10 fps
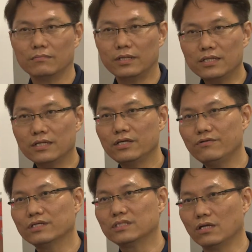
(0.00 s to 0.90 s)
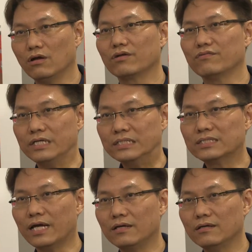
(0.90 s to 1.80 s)
data give us a lot of
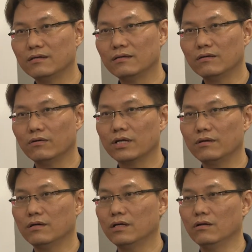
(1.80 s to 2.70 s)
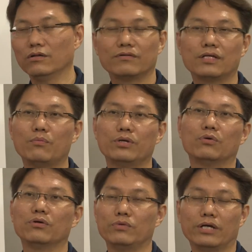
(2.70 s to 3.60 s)
insight. Okay, a lot of things
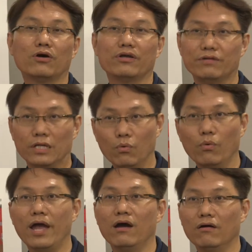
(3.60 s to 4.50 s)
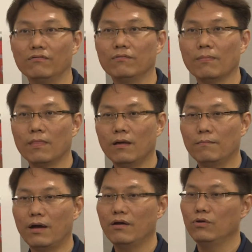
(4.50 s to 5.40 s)
that we are not even aware of.
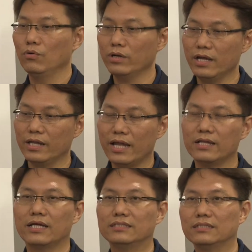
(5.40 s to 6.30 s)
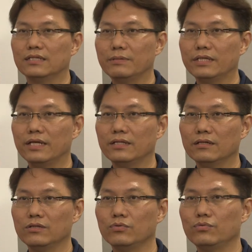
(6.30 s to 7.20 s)
But looking at analyzing the big
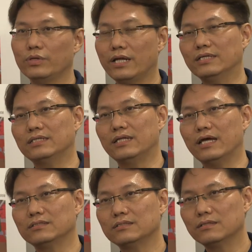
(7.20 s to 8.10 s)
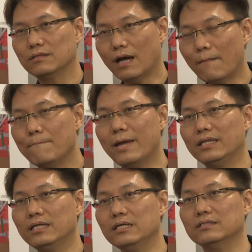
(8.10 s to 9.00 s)
data, you realize that there is
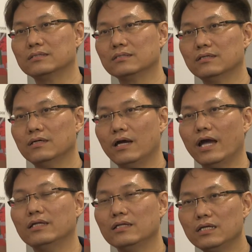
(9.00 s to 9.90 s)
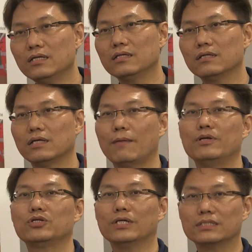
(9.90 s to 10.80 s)
unmet needs. And the need can
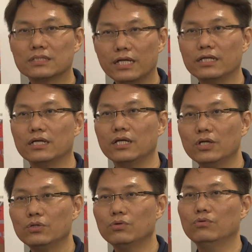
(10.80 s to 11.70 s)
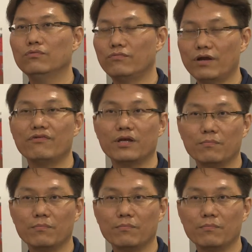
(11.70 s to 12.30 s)
be translated into very, very